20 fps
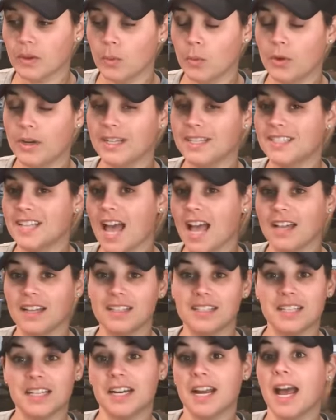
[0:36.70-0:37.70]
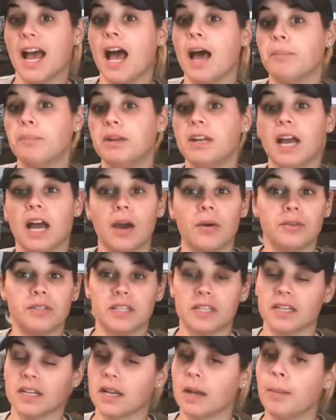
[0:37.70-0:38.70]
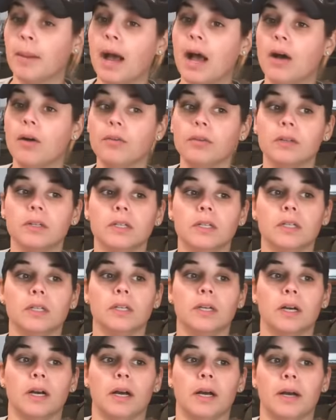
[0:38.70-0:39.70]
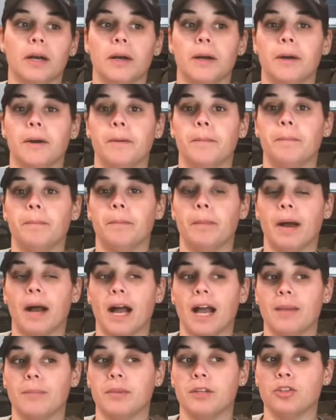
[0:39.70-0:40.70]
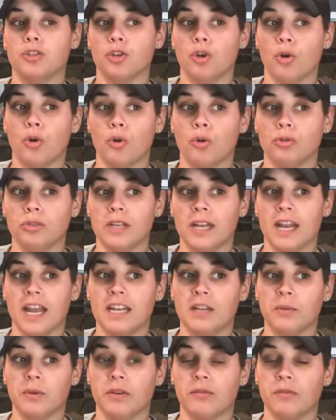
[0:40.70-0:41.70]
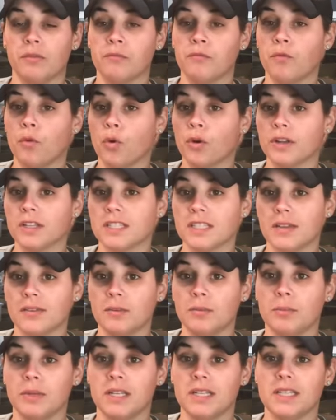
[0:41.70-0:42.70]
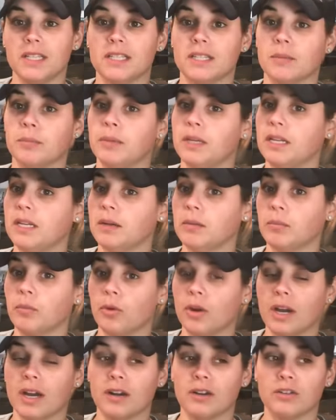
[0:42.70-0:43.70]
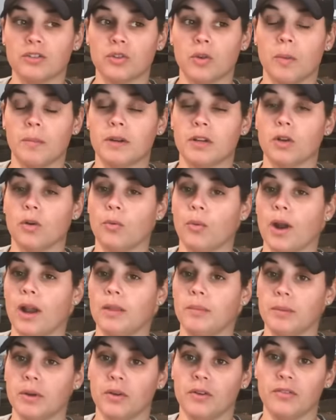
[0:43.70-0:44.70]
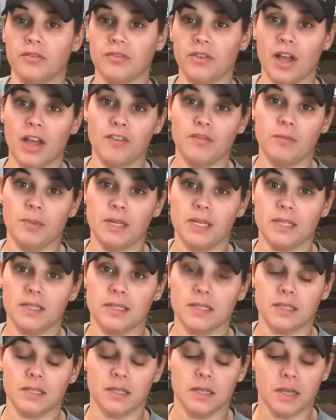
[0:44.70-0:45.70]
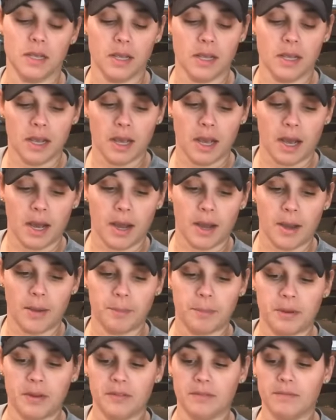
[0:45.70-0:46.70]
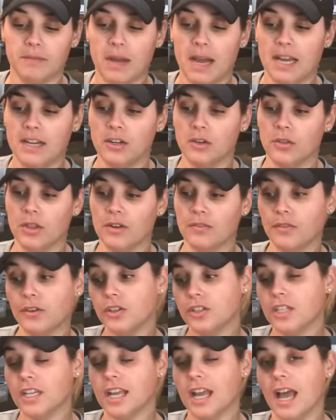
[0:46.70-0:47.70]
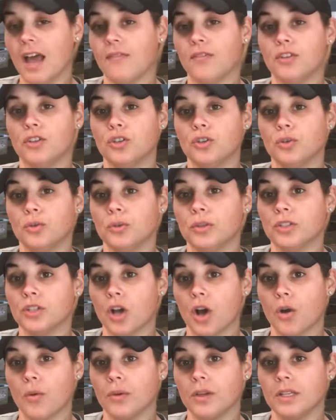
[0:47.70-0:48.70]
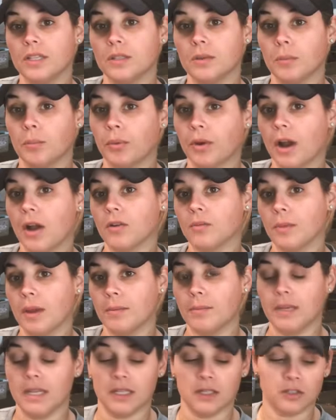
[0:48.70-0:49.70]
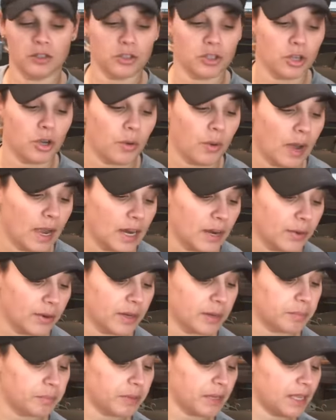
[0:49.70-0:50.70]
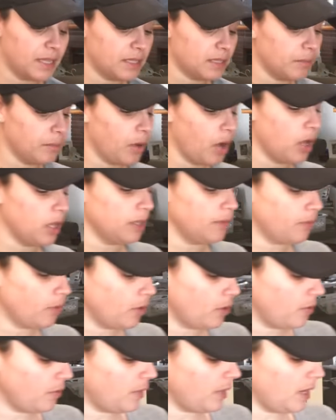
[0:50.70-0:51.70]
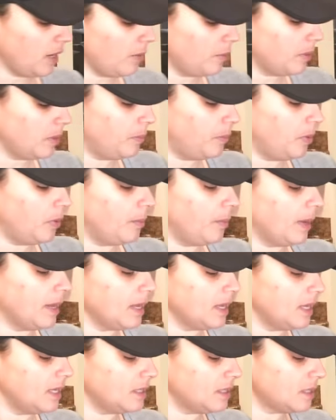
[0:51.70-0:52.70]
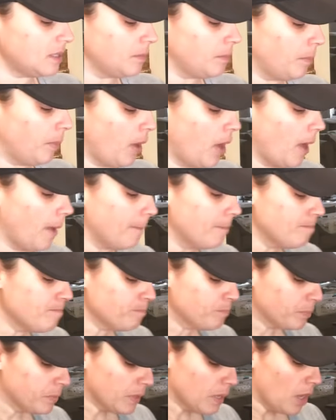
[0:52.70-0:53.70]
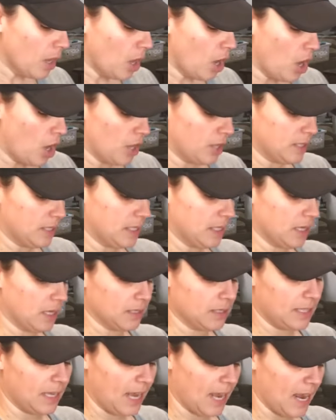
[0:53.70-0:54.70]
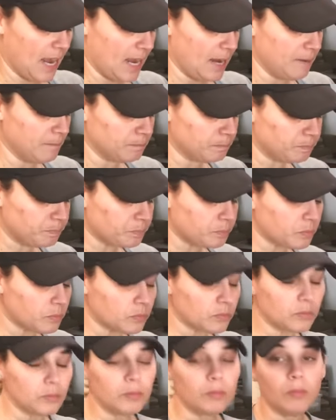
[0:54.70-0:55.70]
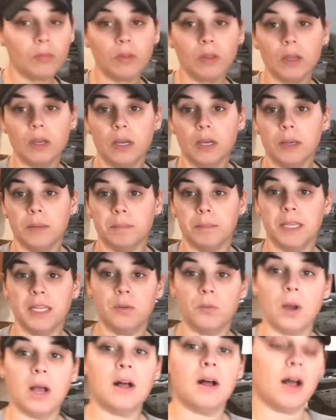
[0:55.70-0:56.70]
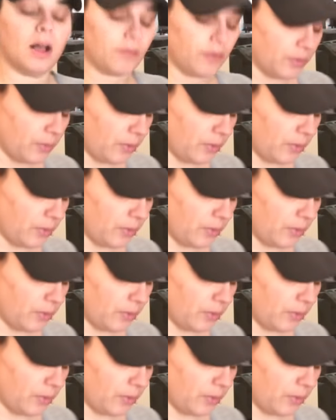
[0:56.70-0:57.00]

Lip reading: exactly is gonna happen, how it's gonna come out. I've been told that anywhere from 4 to 7 minutes is a medium rare, so I'm gonna go right in the middle at 5 minutes. But I know that the first thing I have to do is always brown my meat. So I already placed some olive oil in there. I'm gonna put my Instant Pot on saute. Meanwhile, I've